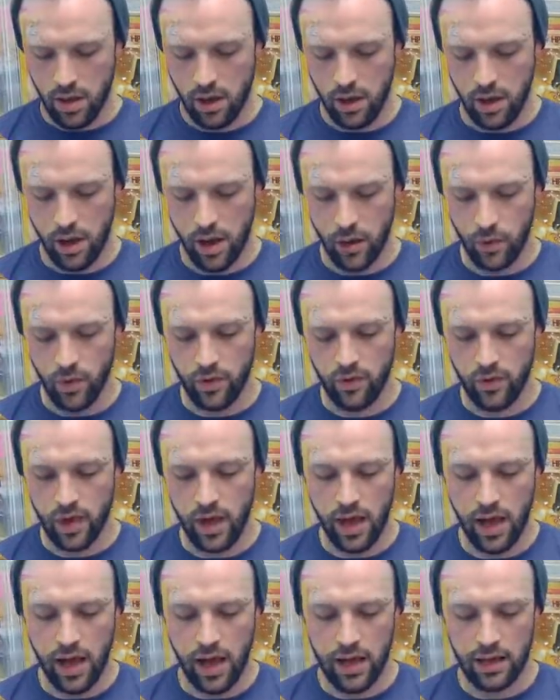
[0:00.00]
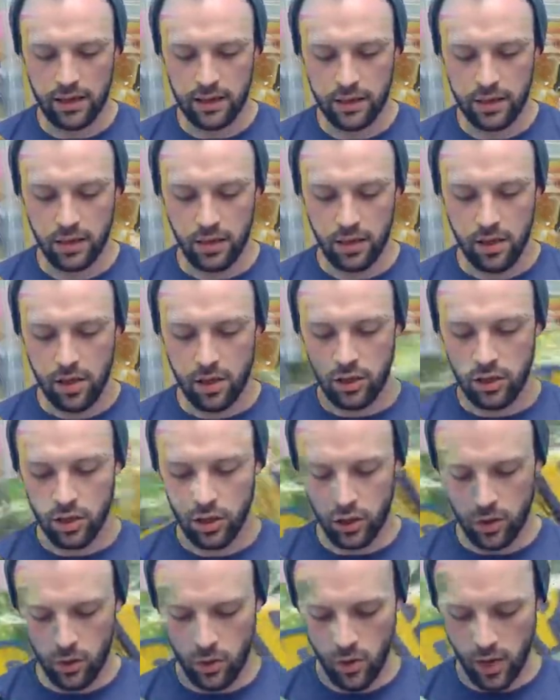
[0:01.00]
Alright, we've got
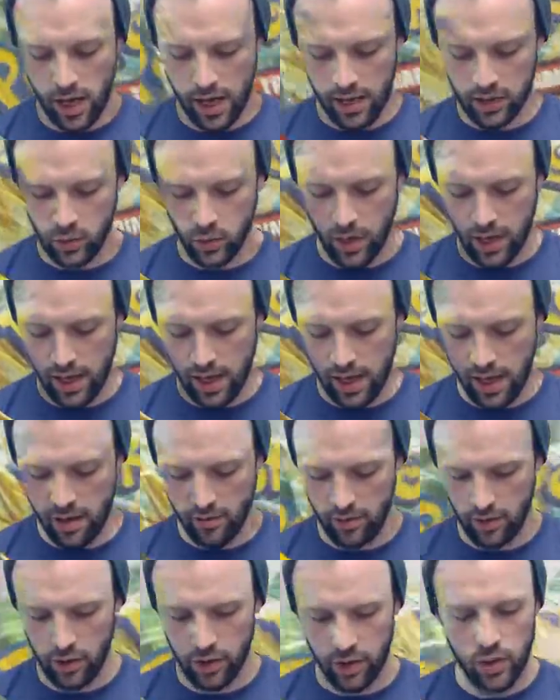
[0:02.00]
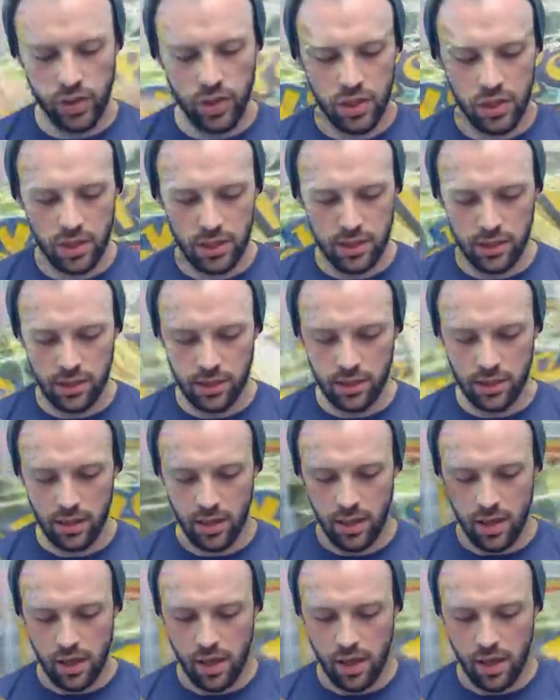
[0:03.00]
two X Y Evolutions,